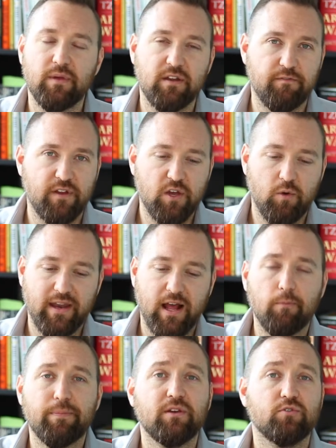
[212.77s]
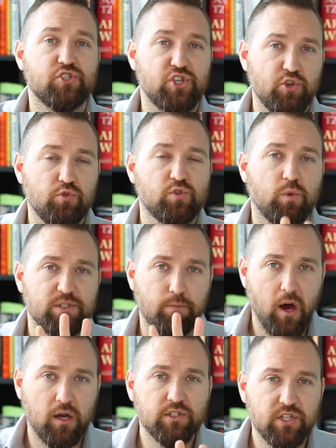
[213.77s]
minute video on helping you choose which
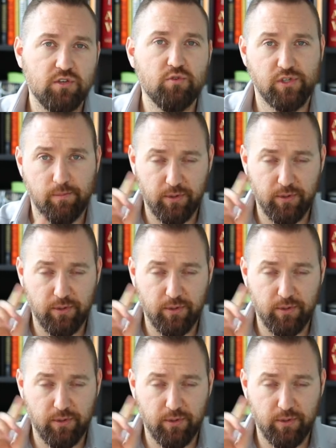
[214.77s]
model to use.